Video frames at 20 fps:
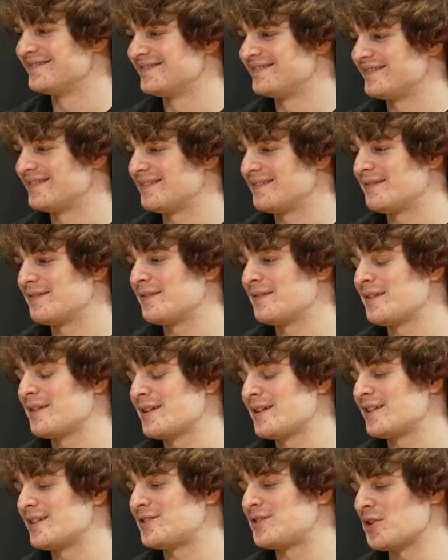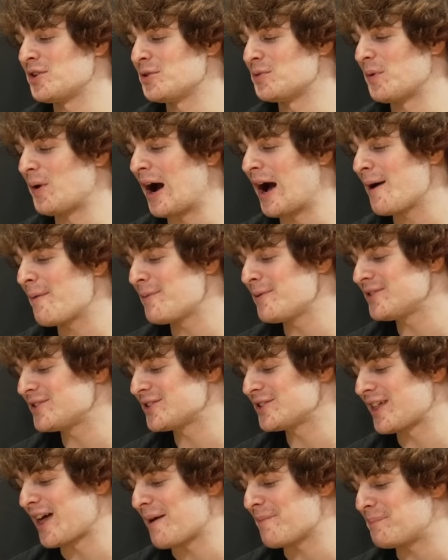we might as well do Dude, shots." What happened
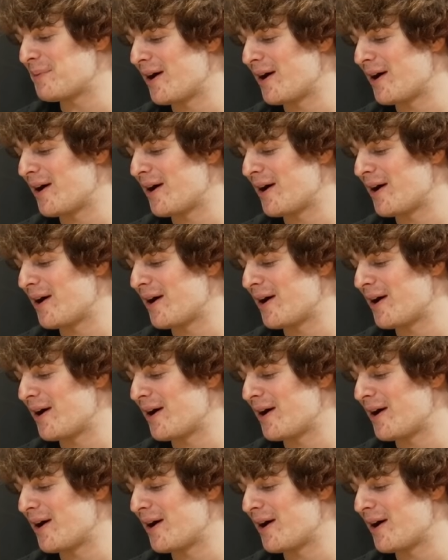to right? that